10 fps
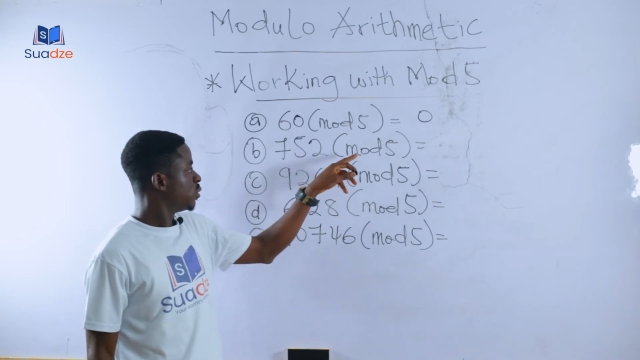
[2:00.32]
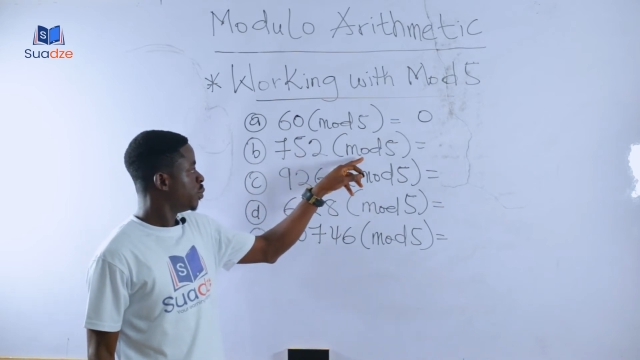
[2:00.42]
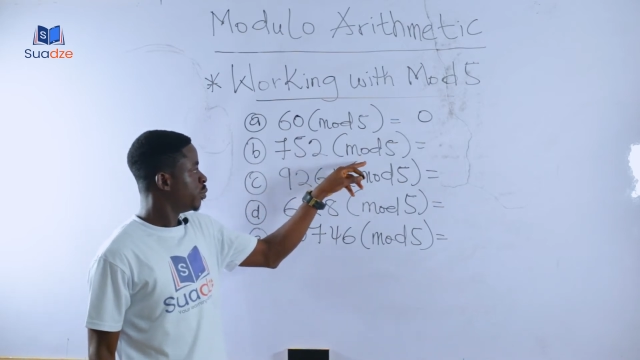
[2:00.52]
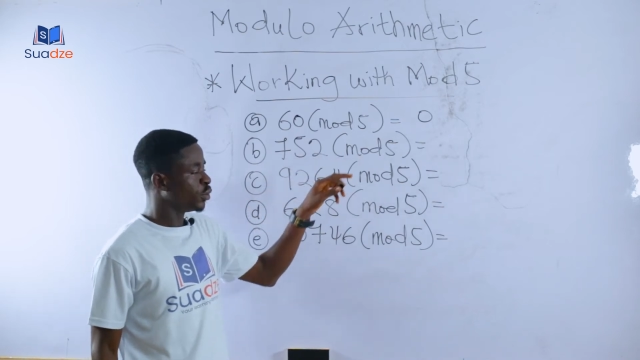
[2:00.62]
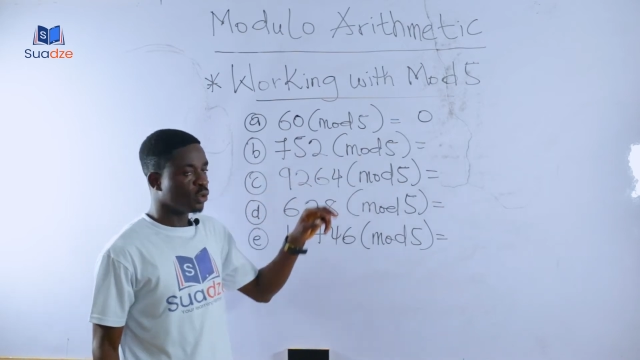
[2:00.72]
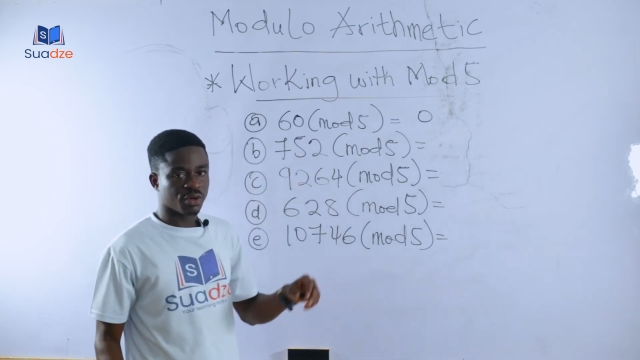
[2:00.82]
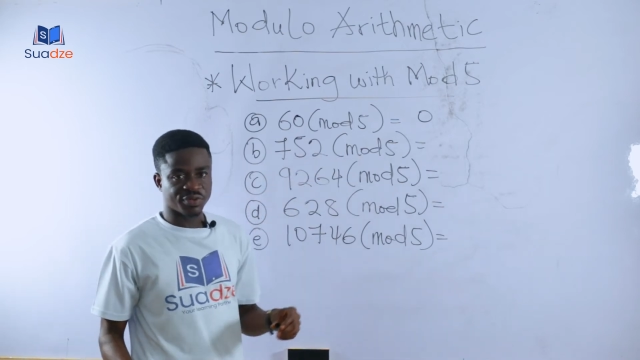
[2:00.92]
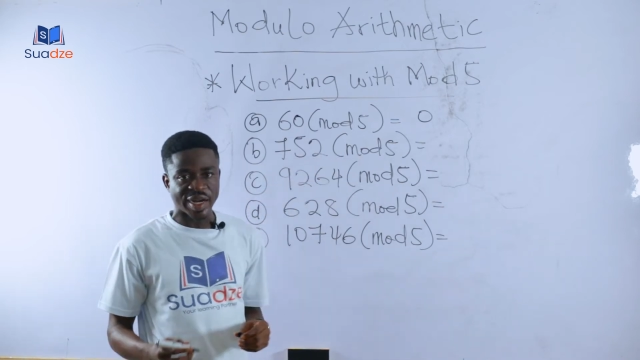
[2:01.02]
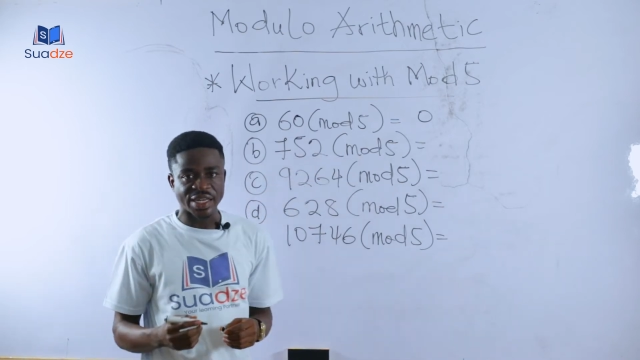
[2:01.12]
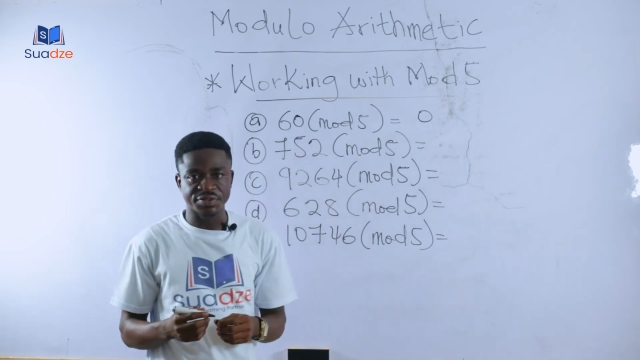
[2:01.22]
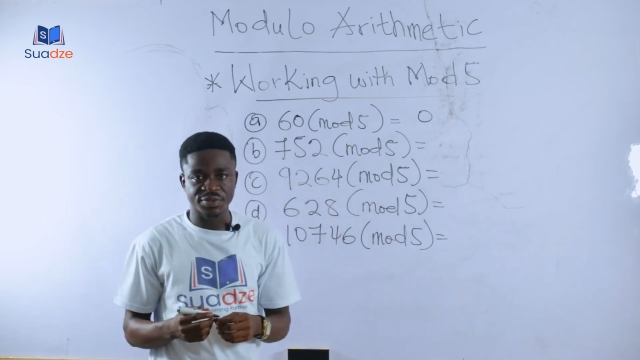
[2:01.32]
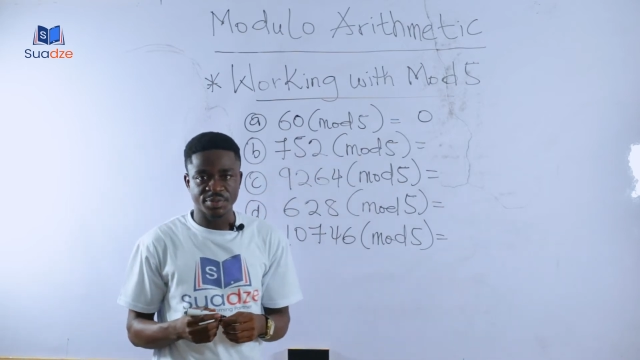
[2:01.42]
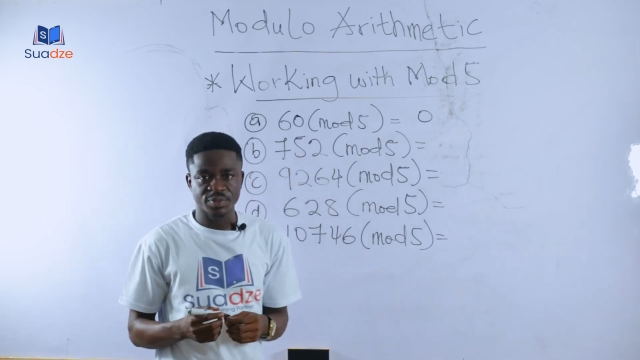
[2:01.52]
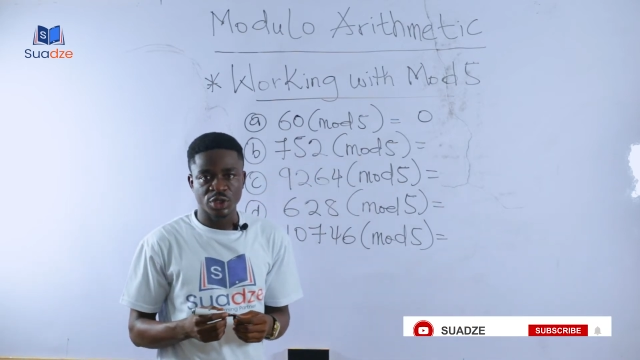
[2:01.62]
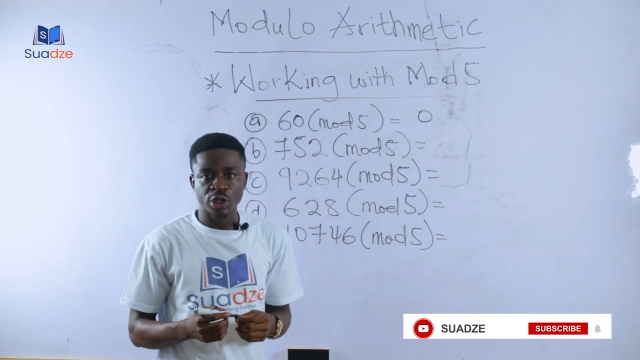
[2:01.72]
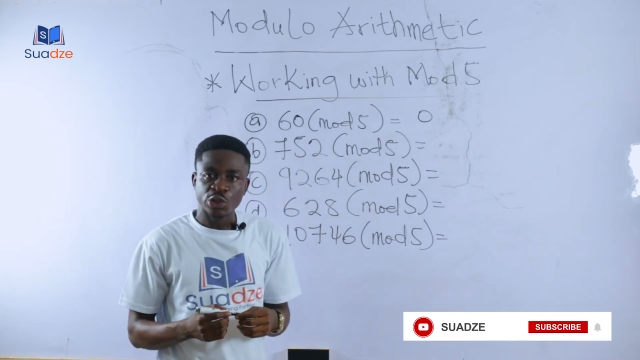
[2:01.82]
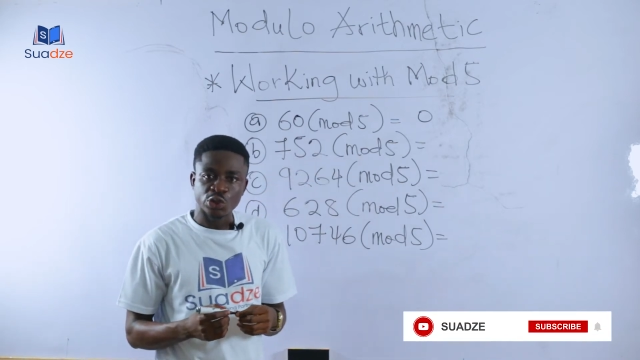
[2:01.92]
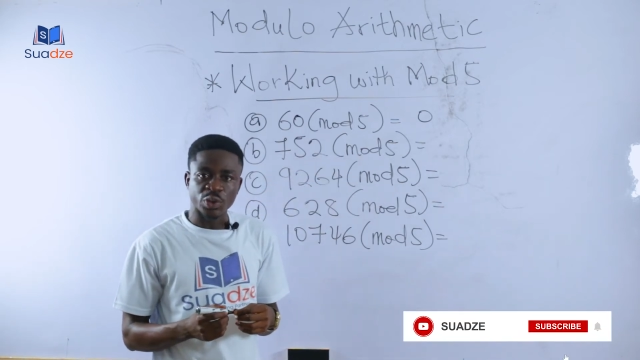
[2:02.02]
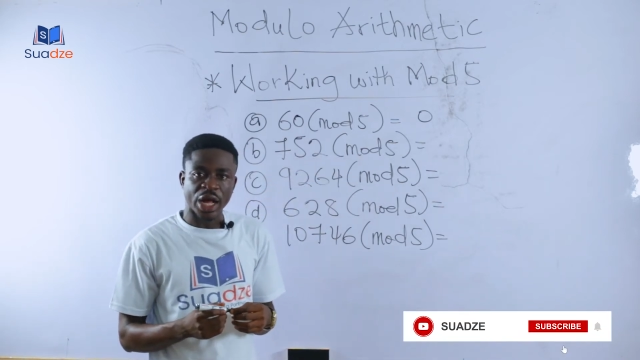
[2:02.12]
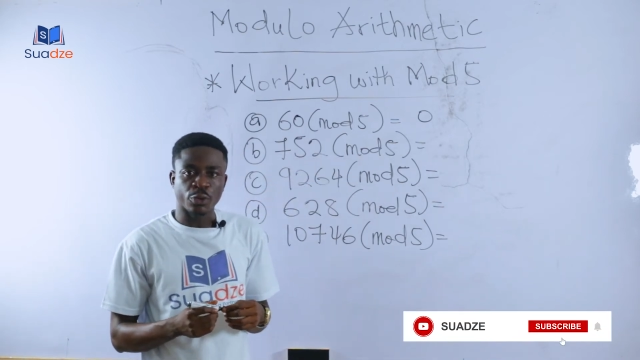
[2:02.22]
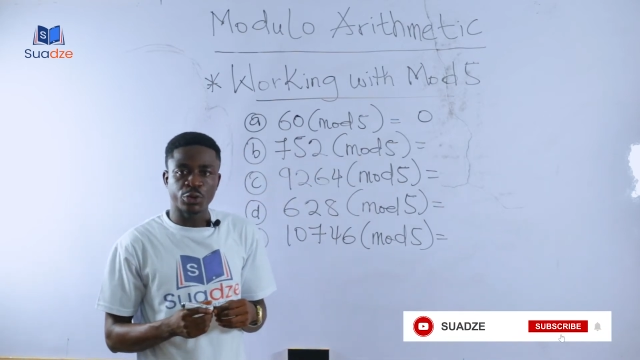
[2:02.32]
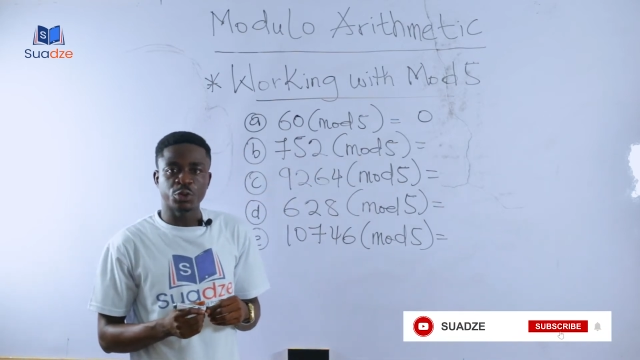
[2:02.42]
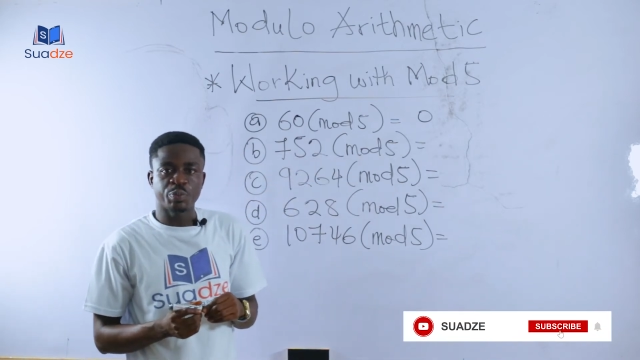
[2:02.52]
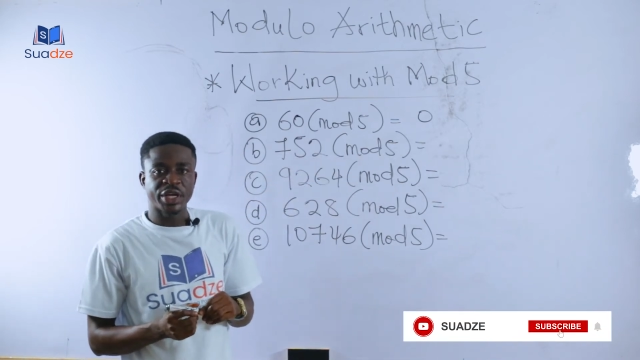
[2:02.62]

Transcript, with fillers: modulo 5. So we are going to